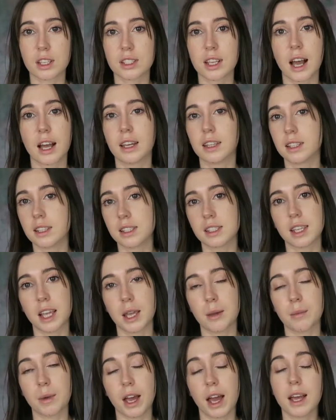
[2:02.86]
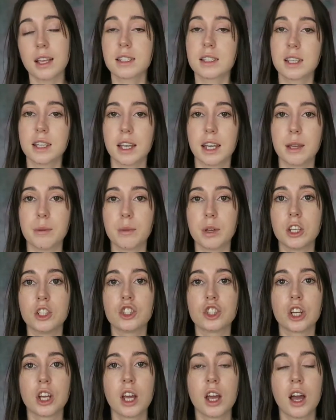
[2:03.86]
exactly the same as the
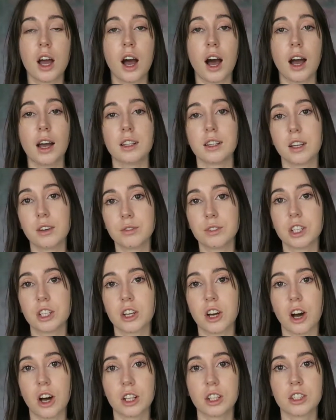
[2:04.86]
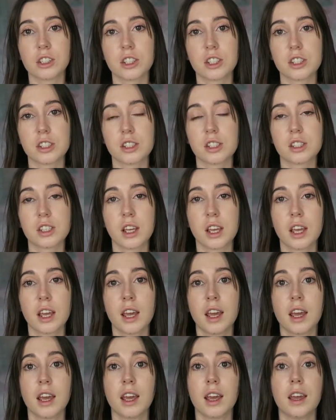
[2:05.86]
image, I love the colors,
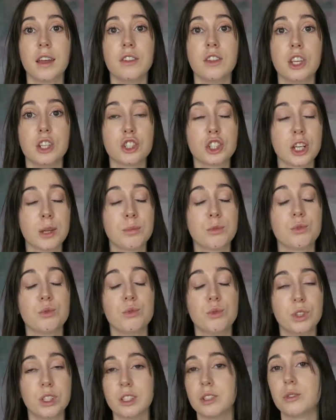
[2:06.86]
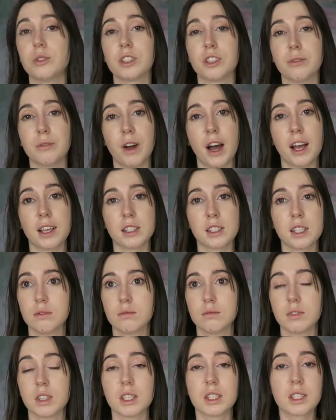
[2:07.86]
they shipped really, really fast.
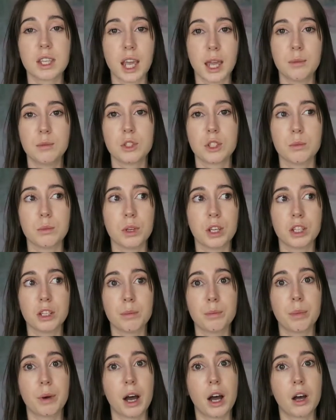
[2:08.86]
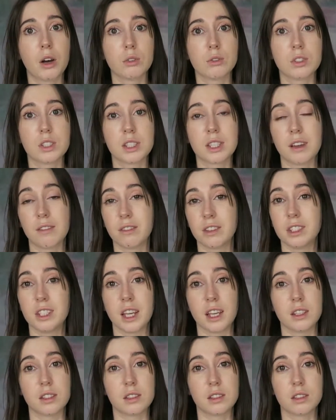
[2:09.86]
This came to me in about 7
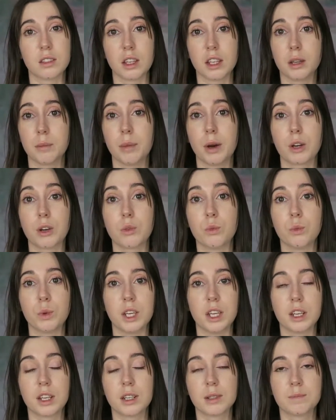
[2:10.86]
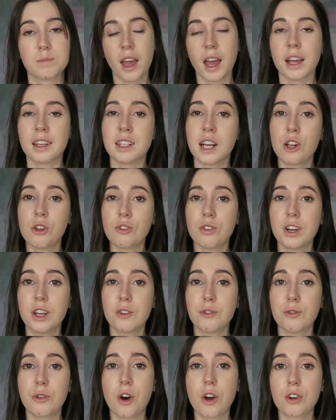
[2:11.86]
days, in about a week. And I
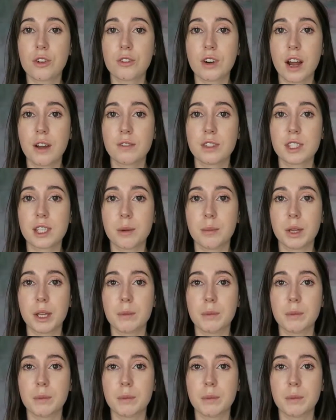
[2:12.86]
already photographed some